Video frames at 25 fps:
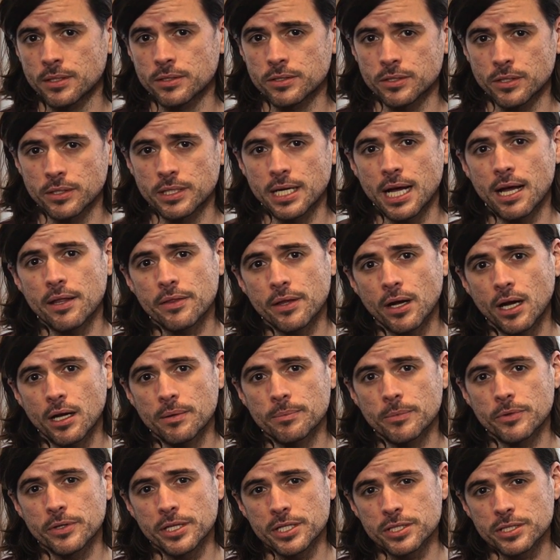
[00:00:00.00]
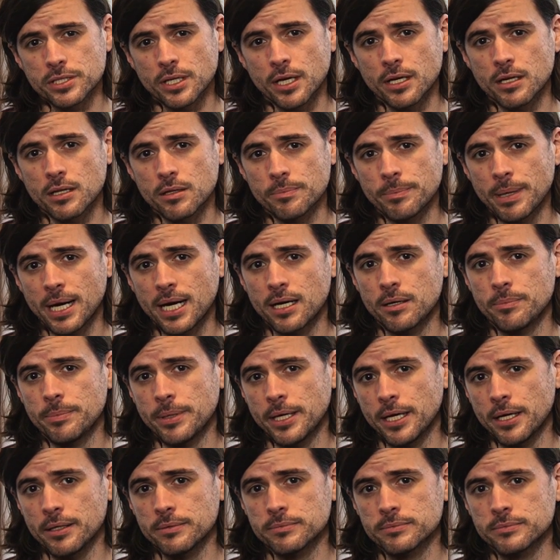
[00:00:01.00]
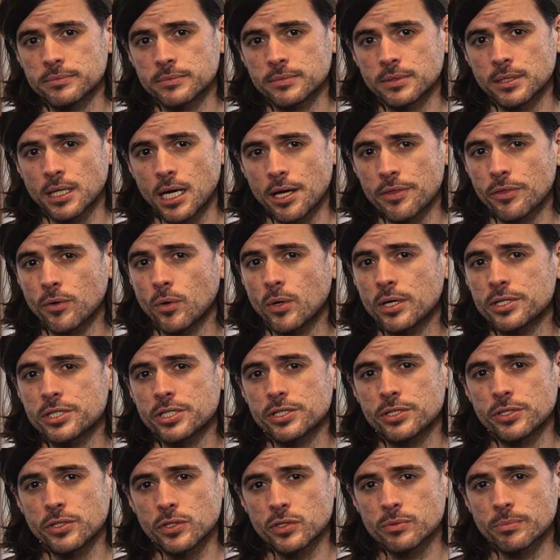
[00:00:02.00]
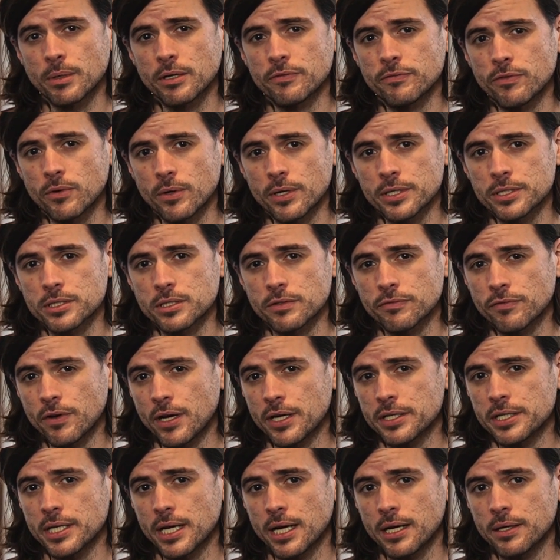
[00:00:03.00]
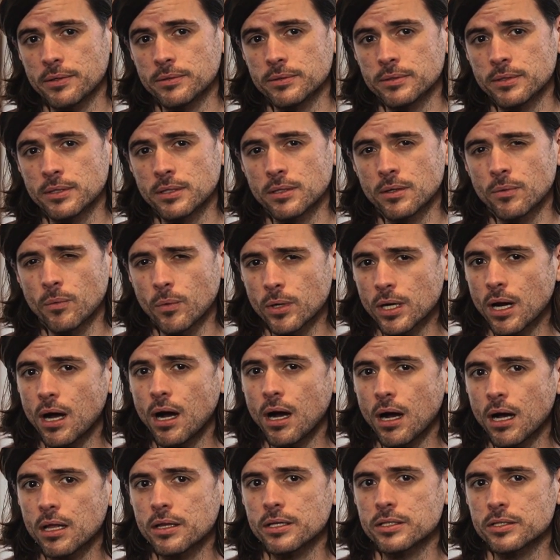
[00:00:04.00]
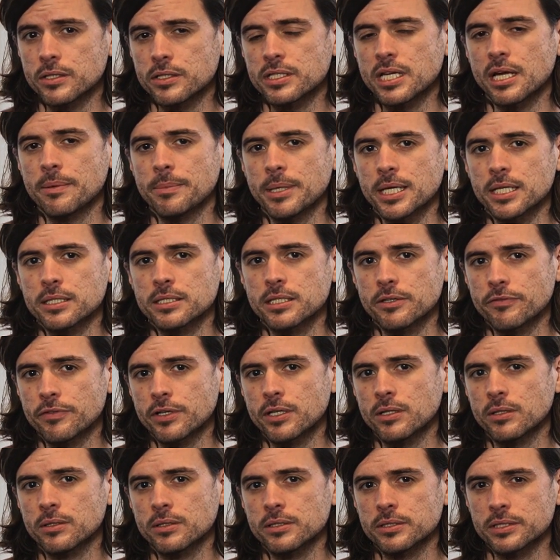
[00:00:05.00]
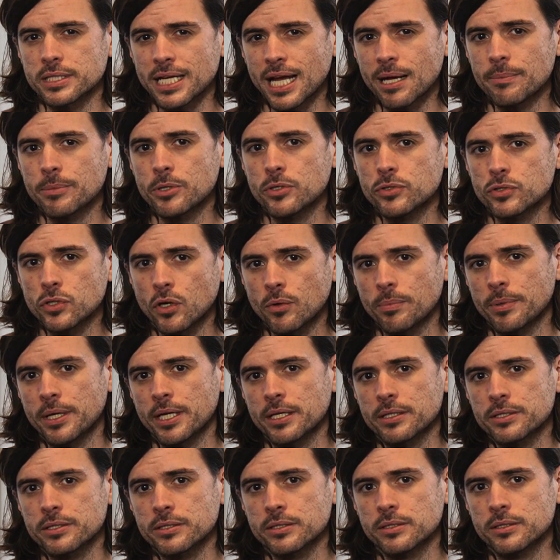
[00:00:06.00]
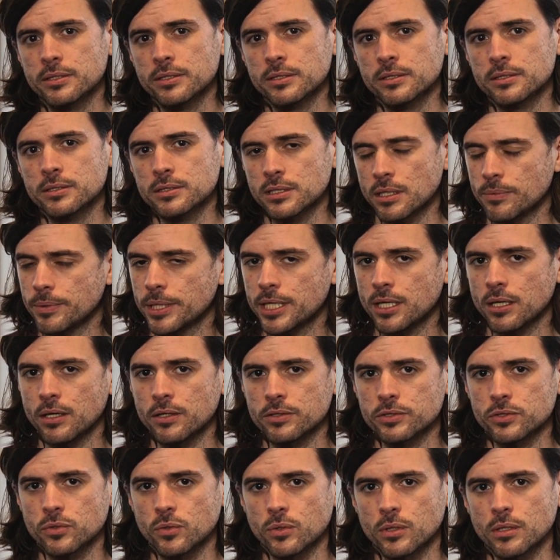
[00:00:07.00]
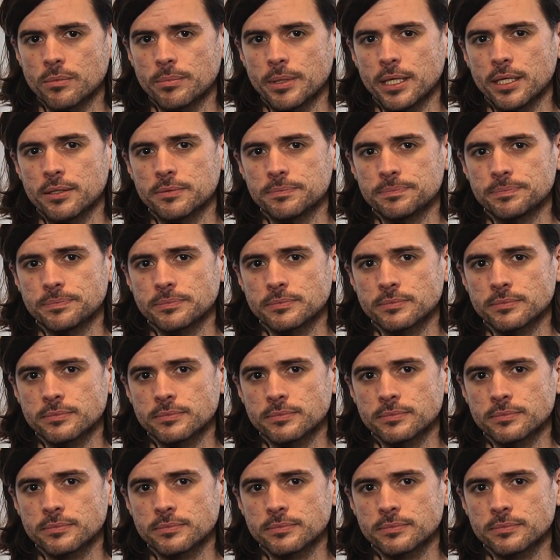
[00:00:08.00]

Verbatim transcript: So now that I'm on this side of the parapet, I thought I should use my voice to find out what are the totemic, difficult, and taboo topics that we can't talk about.